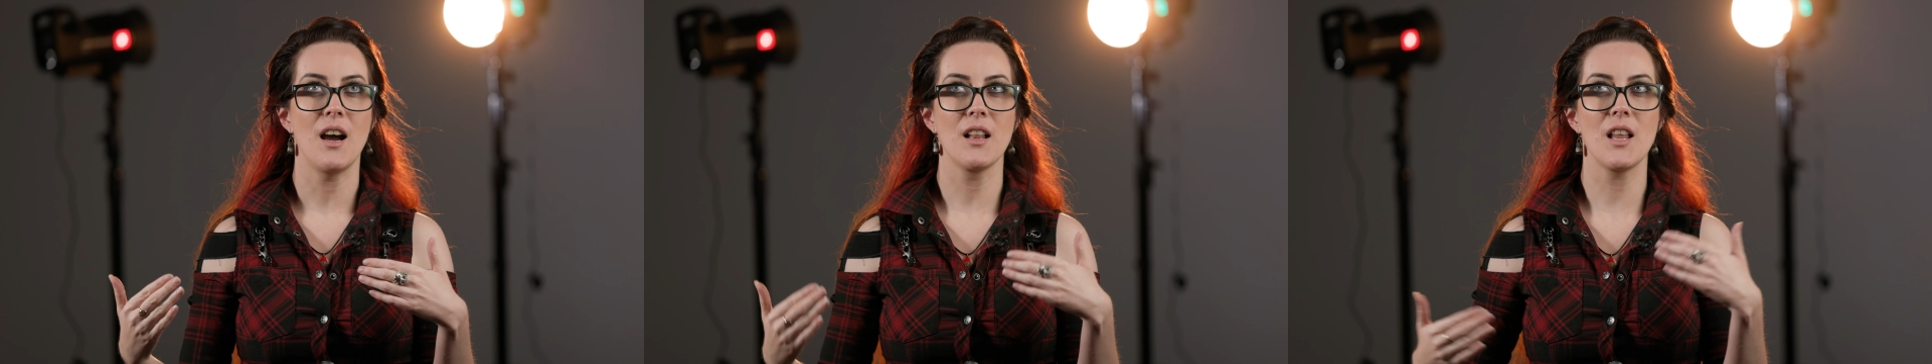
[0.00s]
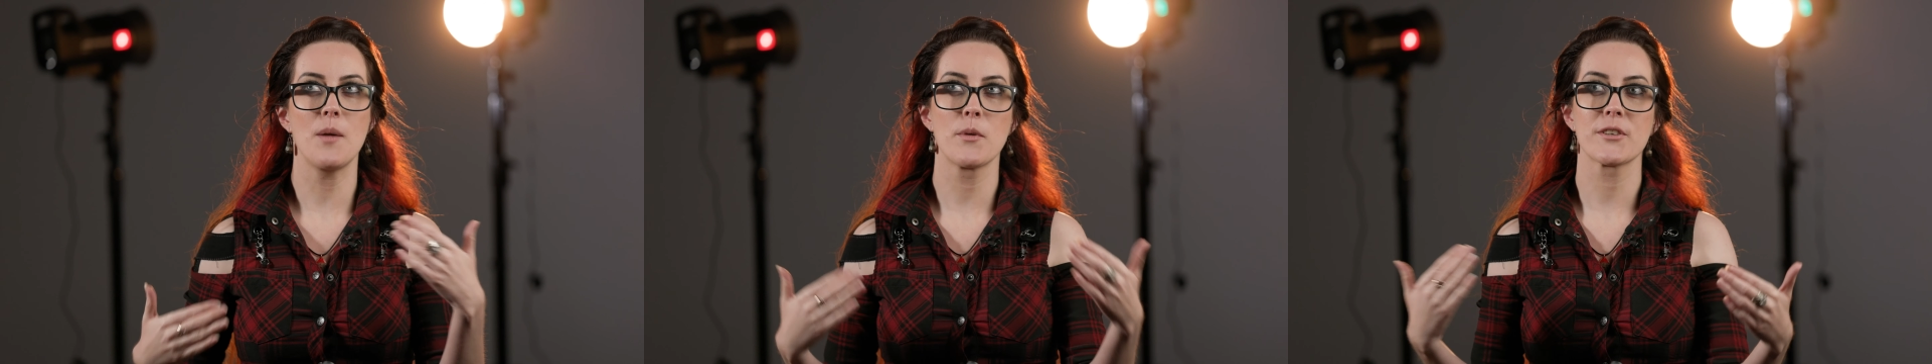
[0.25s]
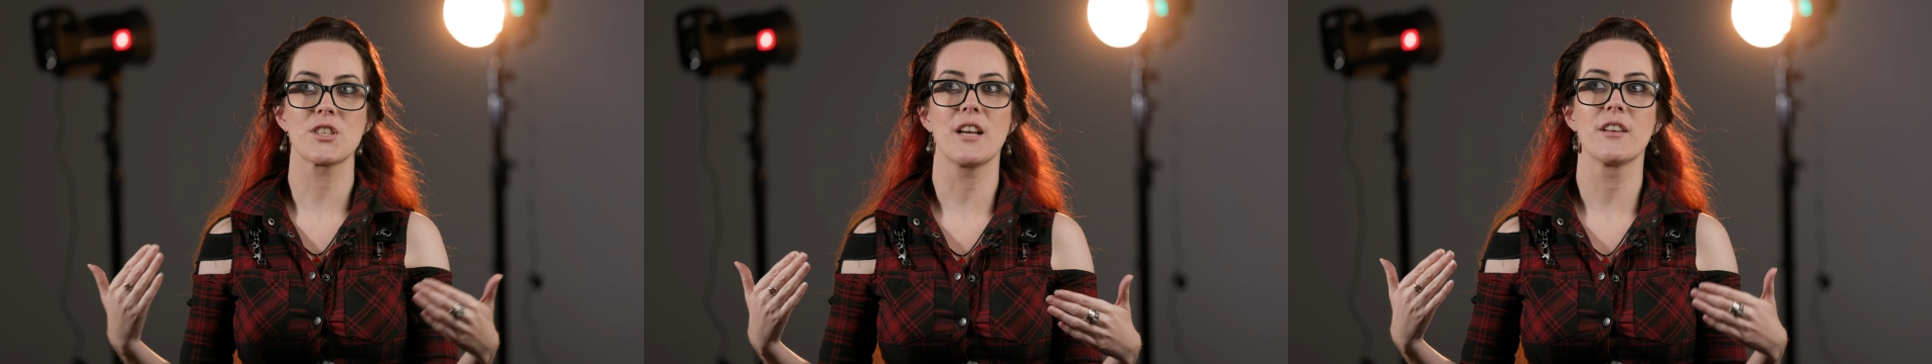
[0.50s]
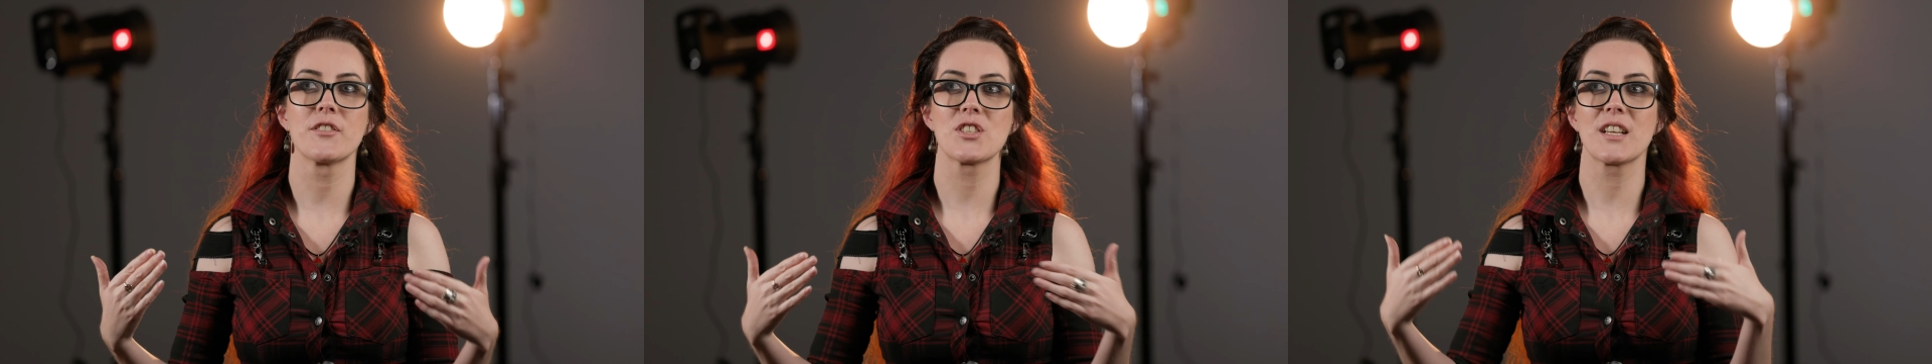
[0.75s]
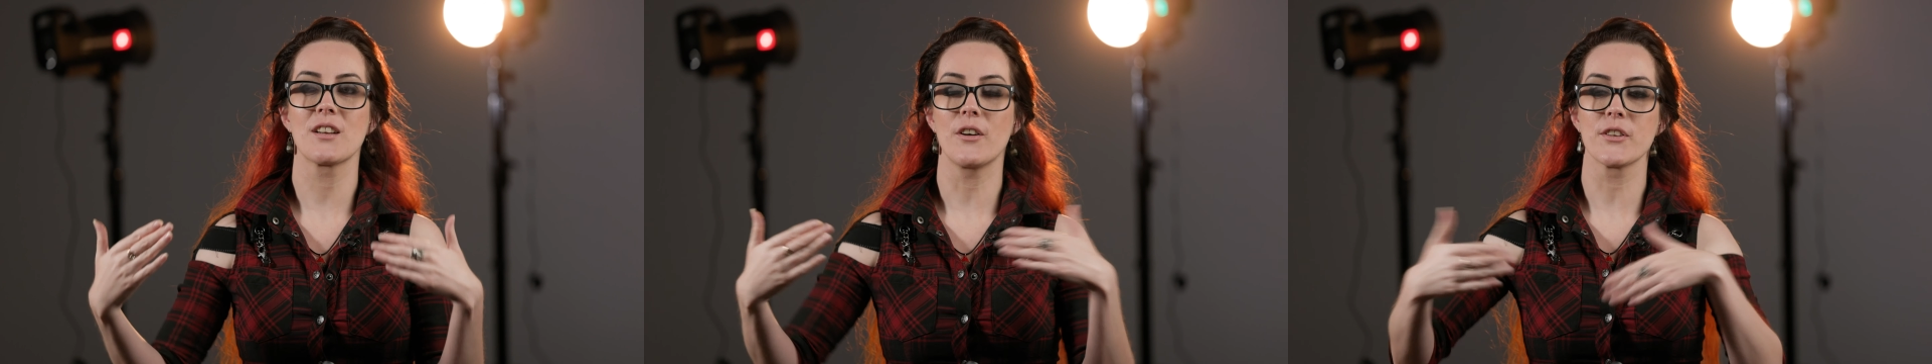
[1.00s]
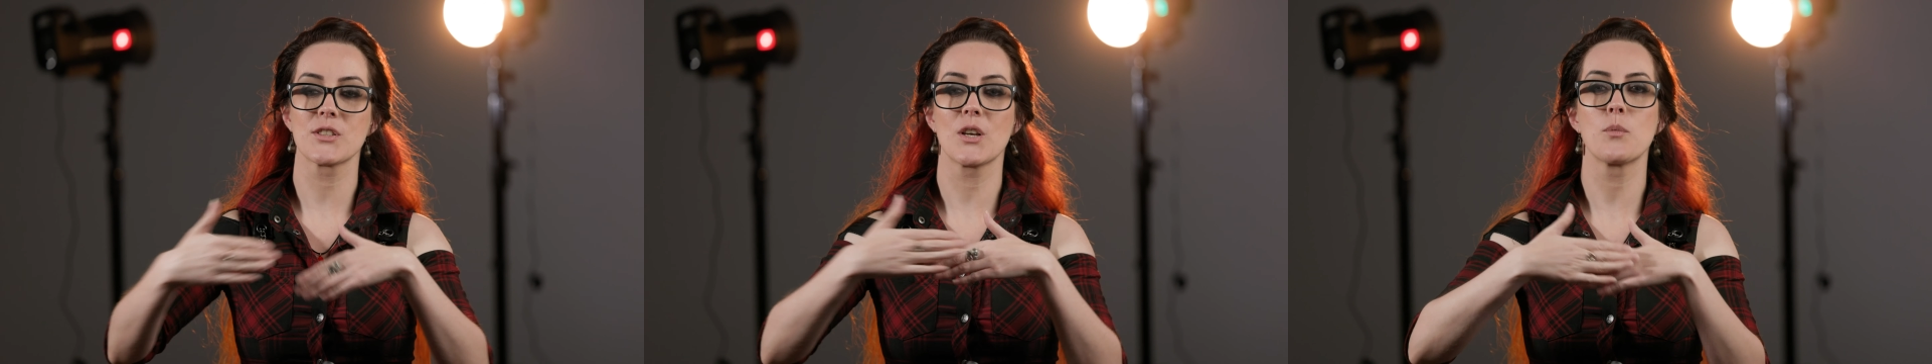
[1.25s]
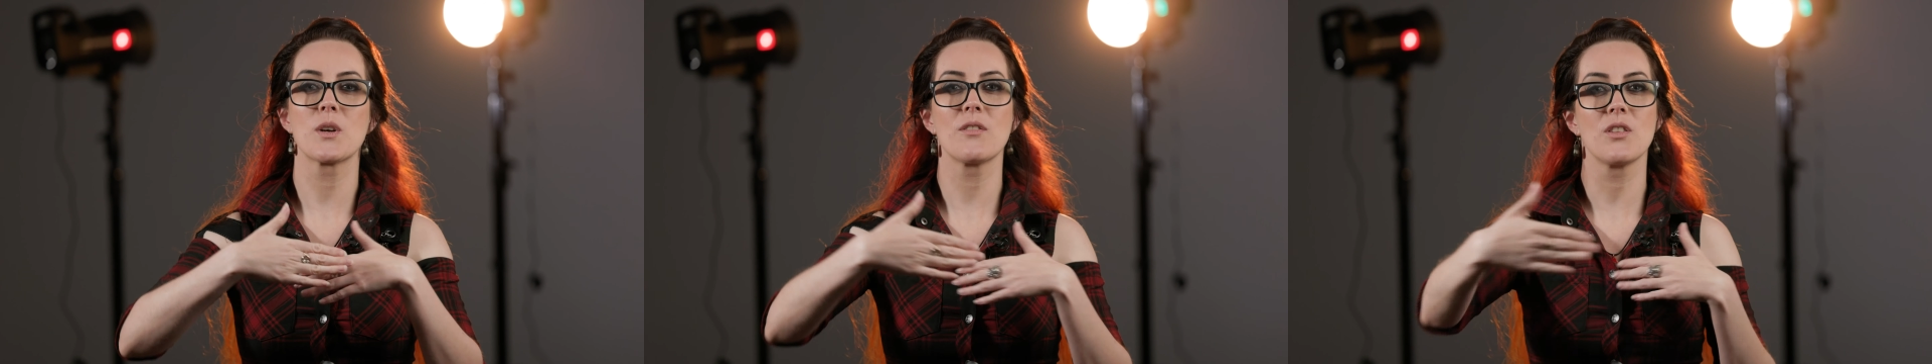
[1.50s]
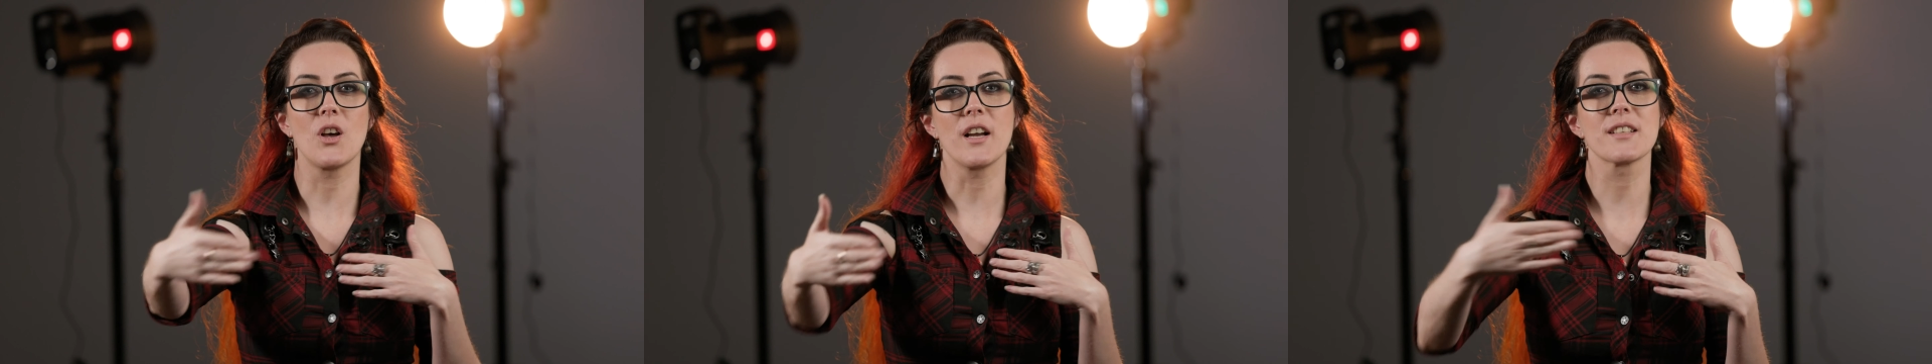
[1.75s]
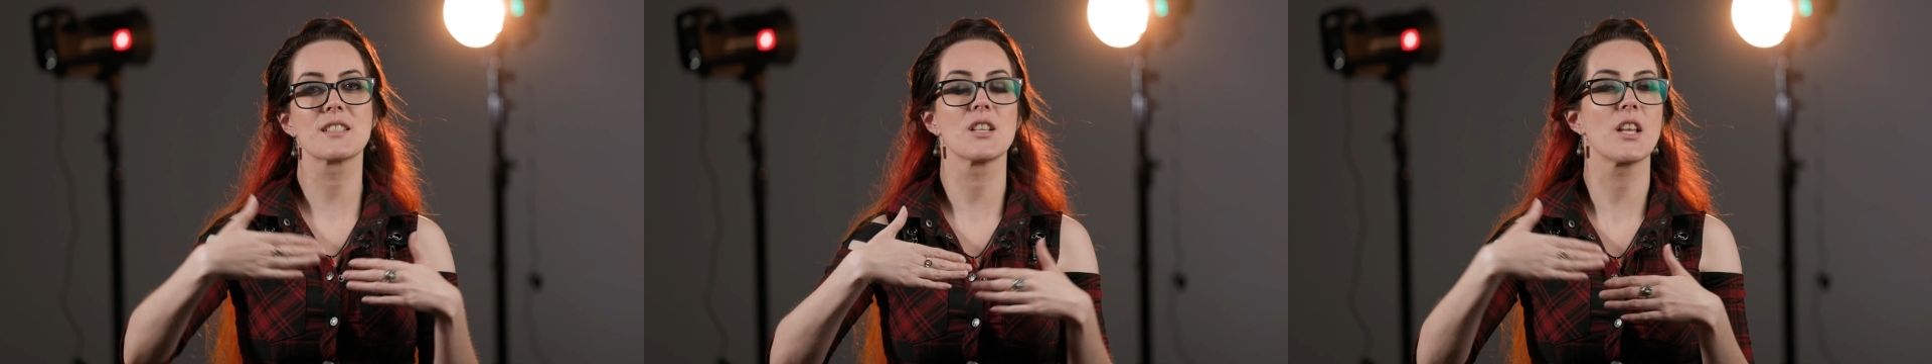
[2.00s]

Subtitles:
a lot more challenging, and also I would have lost